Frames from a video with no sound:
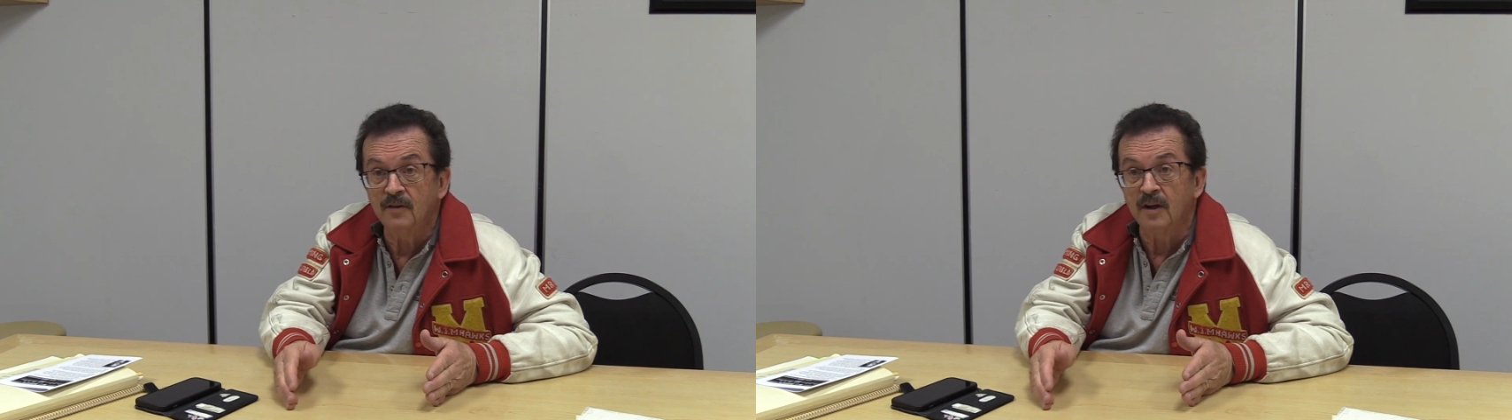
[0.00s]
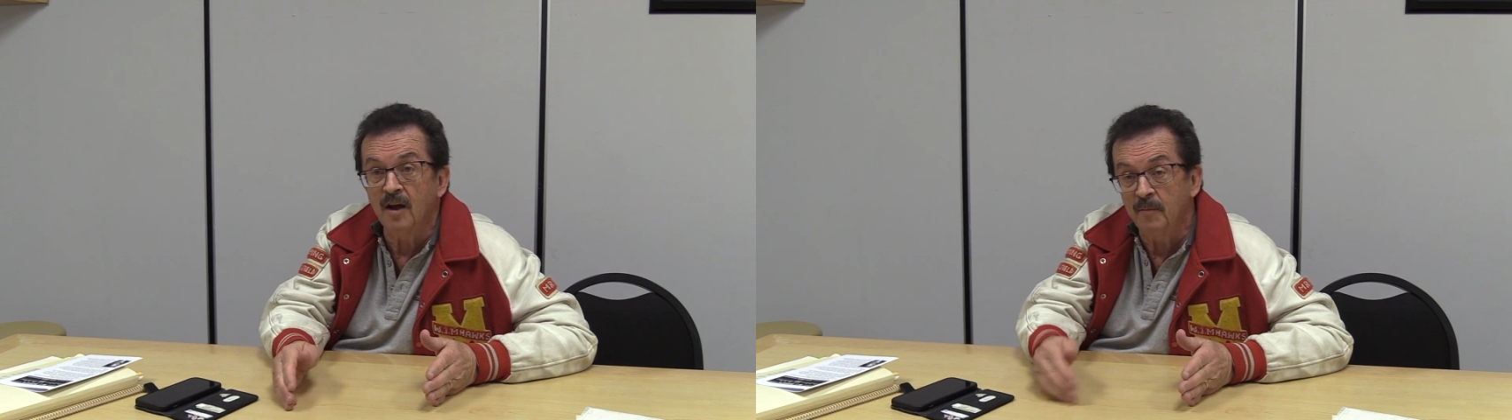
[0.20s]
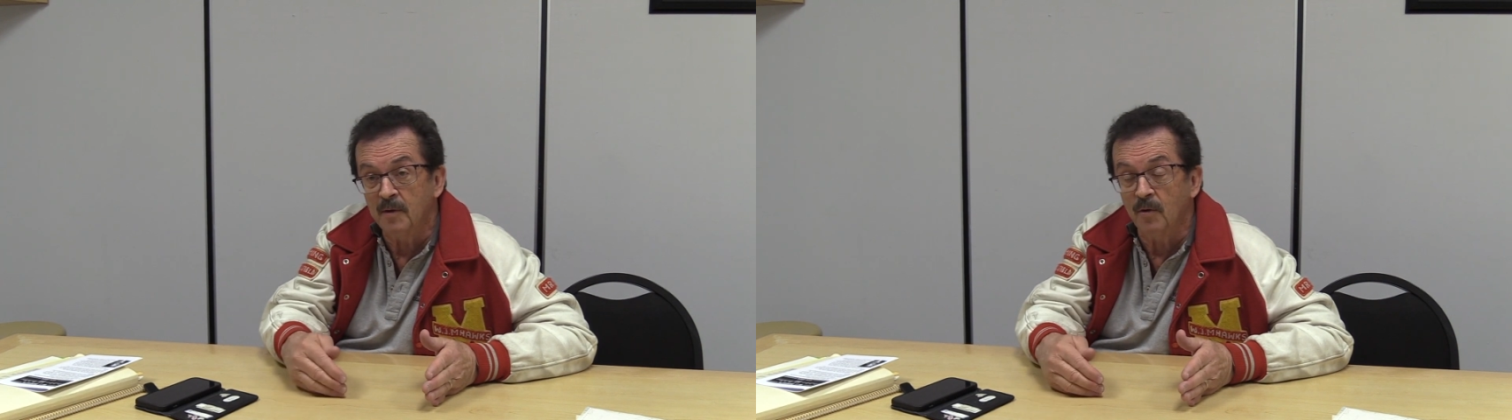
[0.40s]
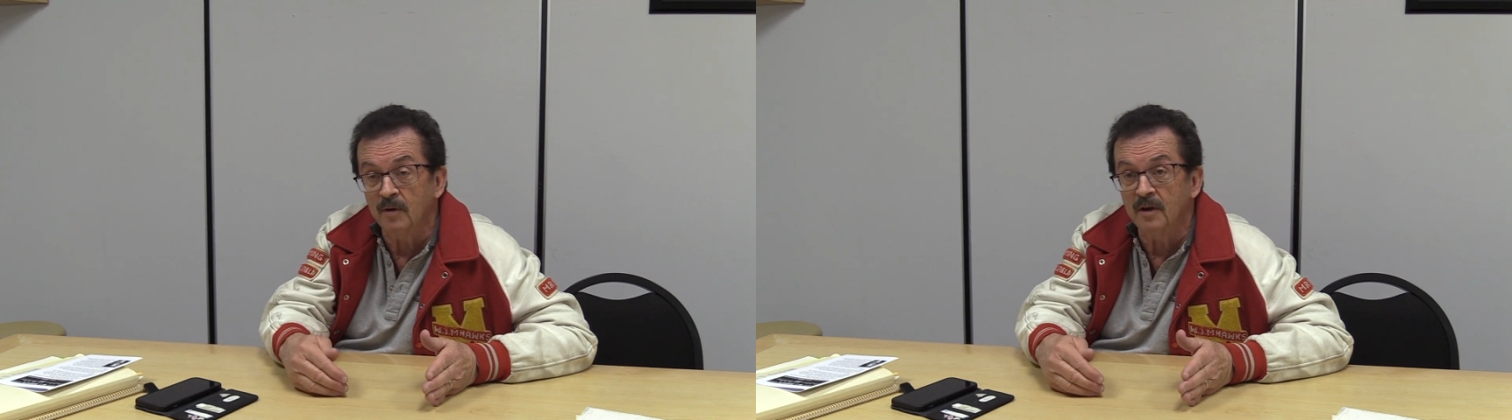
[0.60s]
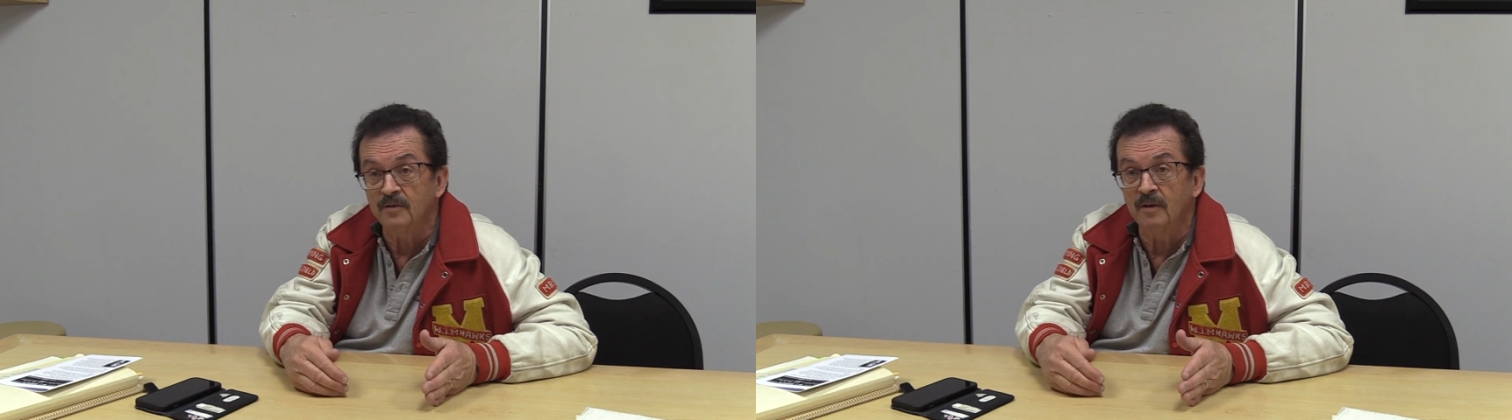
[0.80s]
to come to
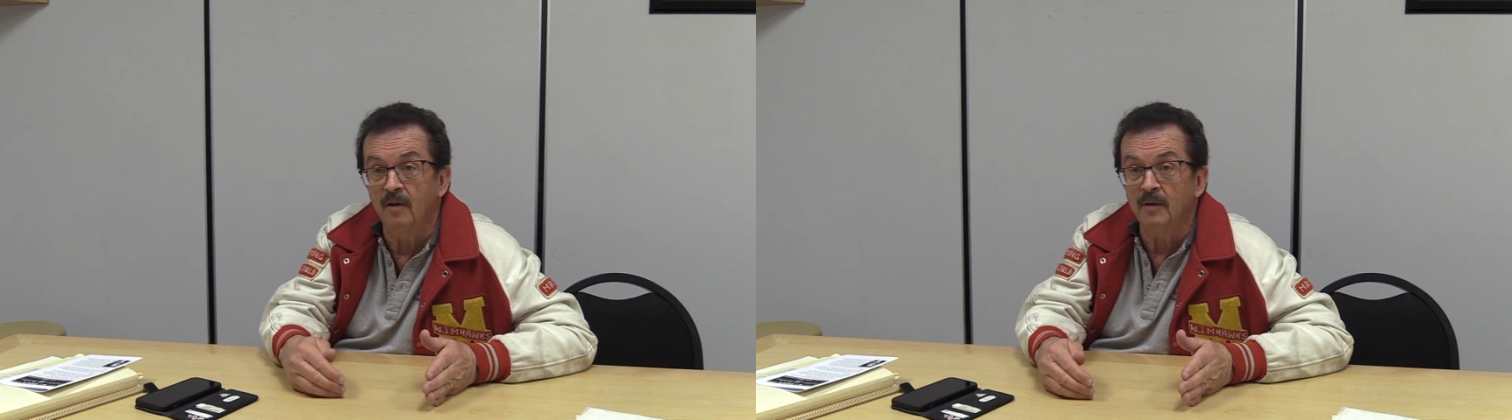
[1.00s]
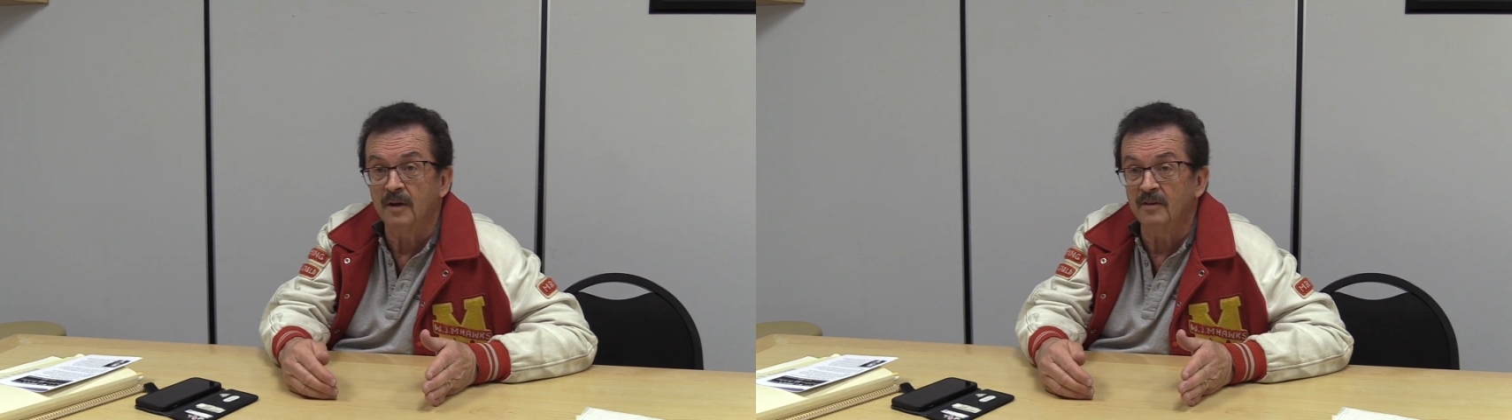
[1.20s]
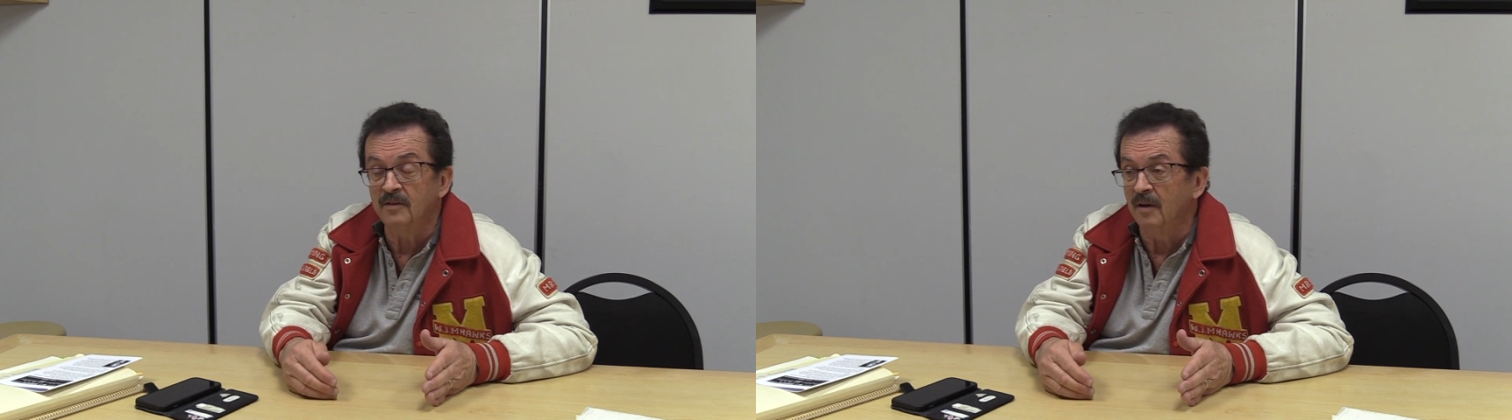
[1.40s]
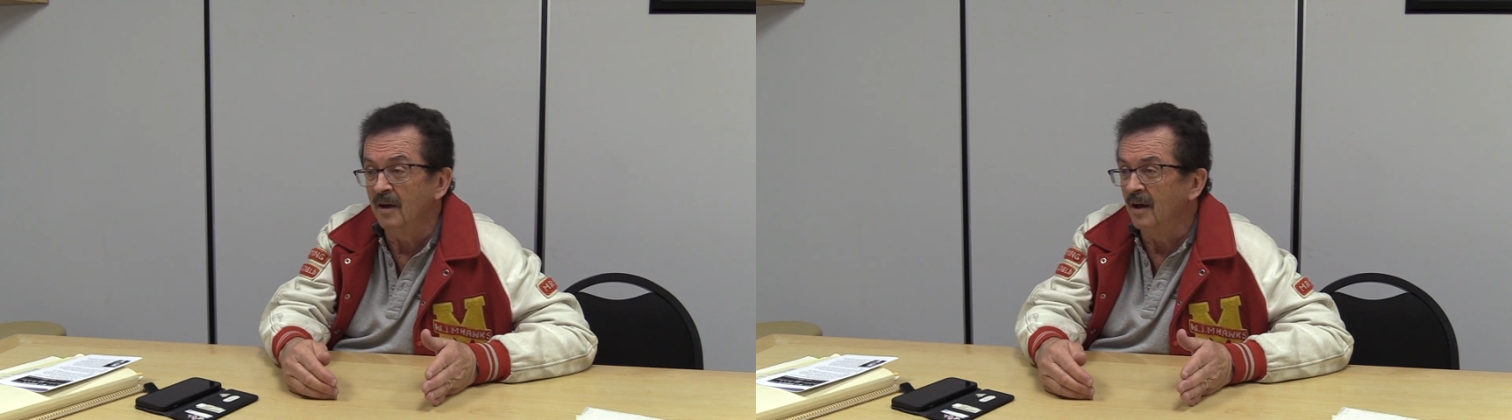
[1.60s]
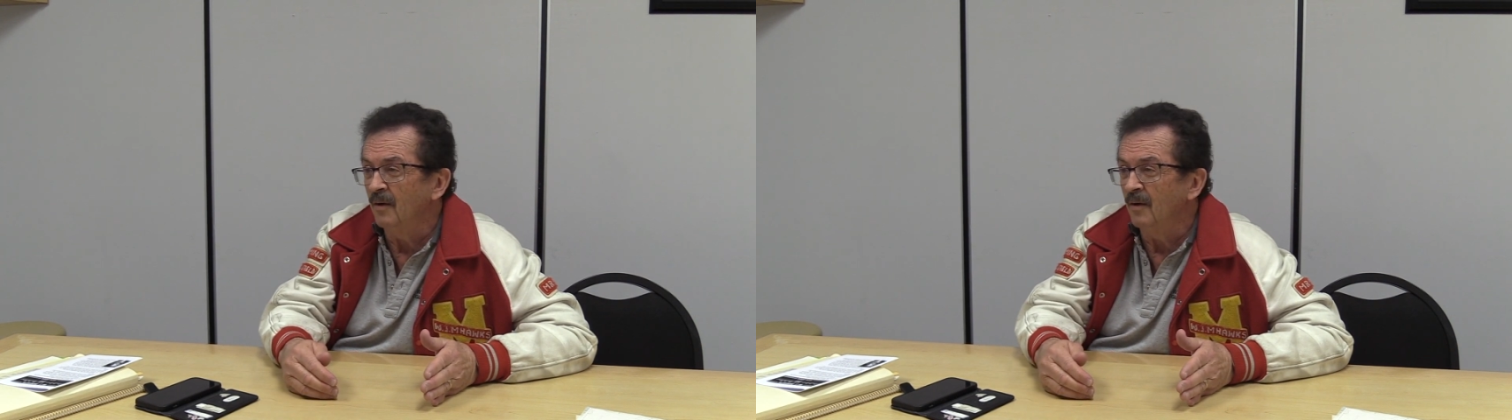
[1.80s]
Mouat, because all the kids said,